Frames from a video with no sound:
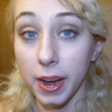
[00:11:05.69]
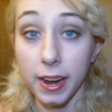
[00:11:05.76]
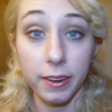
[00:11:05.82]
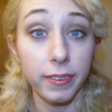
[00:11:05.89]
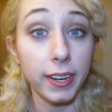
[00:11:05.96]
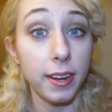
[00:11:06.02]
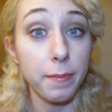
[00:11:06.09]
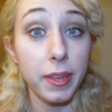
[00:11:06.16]
I
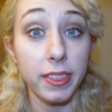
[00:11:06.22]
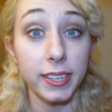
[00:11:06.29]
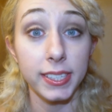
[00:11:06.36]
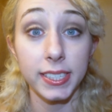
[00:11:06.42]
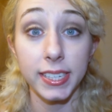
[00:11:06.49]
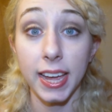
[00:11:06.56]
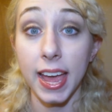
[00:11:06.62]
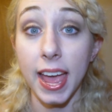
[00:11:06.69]
recommend
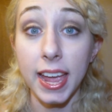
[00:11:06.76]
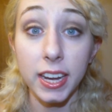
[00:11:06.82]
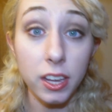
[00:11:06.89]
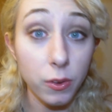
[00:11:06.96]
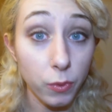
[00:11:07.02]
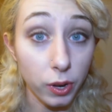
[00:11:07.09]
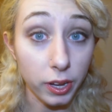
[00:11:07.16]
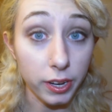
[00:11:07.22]
this to
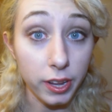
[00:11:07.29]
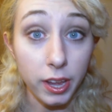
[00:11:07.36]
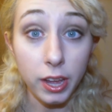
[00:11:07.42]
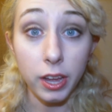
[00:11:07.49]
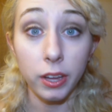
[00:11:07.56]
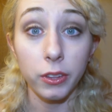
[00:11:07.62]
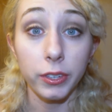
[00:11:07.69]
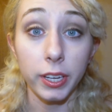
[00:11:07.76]
anyone
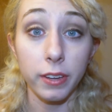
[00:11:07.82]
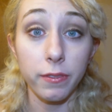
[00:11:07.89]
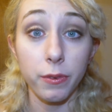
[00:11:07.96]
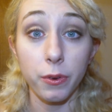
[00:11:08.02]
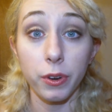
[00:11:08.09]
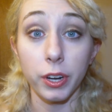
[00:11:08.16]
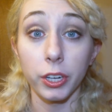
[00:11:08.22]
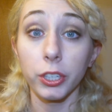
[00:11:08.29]
looking
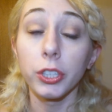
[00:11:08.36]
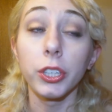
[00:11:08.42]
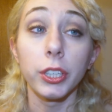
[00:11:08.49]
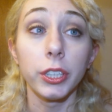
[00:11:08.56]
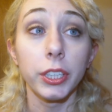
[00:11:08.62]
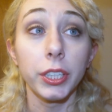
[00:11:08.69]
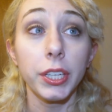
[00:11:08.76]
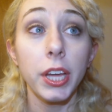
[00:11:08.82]
for a
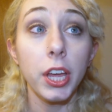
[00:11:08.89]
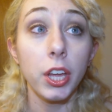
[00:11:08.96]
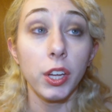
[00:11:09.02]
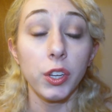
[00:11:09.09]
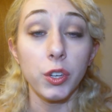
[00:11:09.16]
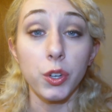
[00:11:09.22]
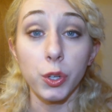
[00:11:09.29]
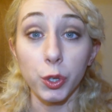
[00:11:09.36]
good
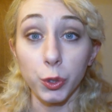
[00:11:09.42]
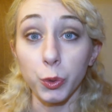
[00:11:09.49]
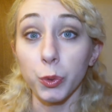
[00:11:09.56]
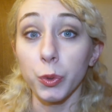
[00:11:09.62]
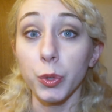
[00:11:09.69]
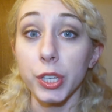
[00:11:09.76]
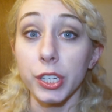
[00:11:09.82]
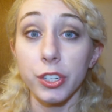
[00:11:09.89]

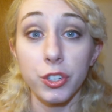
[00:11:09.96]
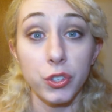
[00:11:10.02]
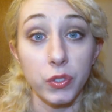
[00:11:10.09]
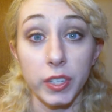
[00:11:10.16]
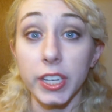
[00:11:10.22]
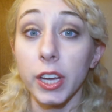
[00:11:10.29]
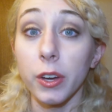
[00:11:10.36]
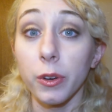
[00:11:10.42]
nude
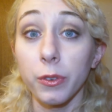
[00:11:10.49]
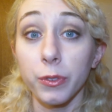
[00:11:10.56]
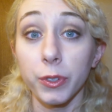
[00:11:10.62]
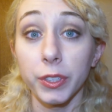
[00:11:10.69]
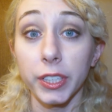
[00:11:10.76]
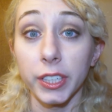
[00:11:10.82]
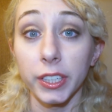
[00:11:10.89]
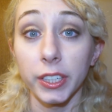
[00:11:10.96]
trio
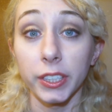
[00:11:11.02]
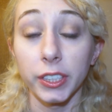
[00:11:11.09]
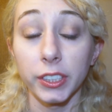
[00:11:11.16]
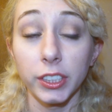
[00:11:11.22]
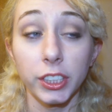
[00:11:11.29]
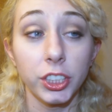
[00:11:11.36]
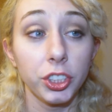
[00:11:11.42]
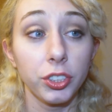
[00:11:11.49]
for
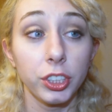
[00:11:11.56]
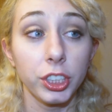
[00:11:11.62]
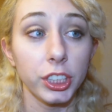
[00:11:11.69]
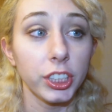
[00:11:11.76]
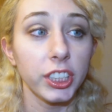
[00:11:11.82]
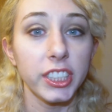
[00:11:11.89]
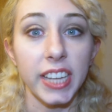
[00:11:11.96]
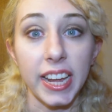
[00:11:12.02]
their
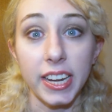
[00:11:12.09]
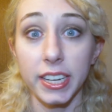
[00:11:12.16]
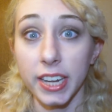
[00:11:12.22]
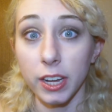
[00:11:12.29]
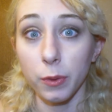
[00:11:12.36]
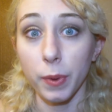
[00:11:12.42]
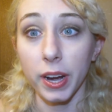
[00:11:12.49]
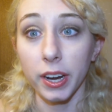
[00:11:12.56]
just
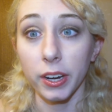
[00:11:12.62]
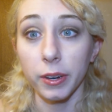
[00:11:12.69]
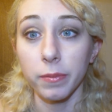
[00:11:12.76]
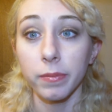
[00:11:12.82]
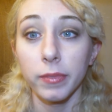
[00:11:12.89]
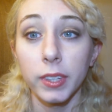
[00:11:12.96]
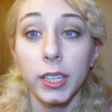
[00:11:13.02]
day-to-day wear.